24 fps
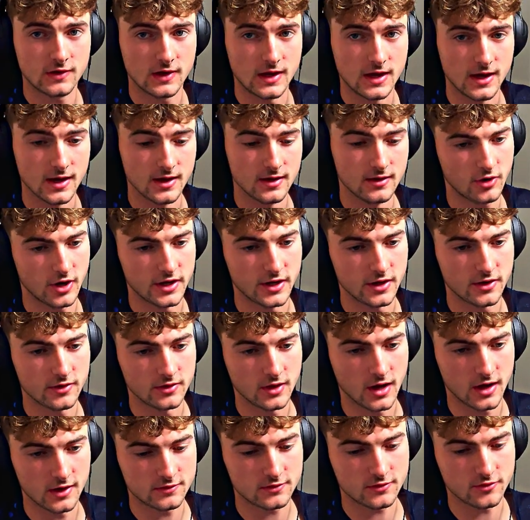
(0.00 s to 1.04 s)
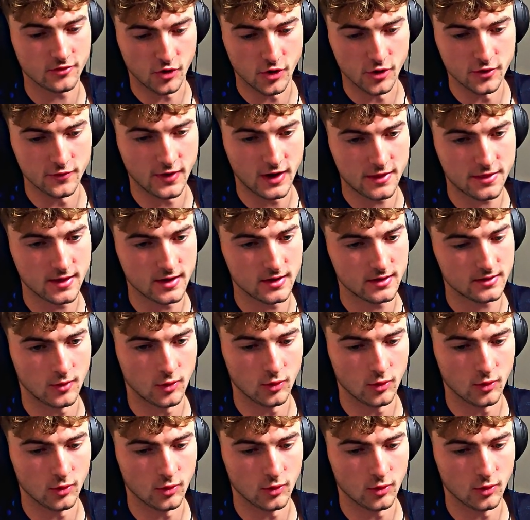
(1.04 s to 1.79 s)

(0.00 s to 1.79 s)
here create a nice groove, I think.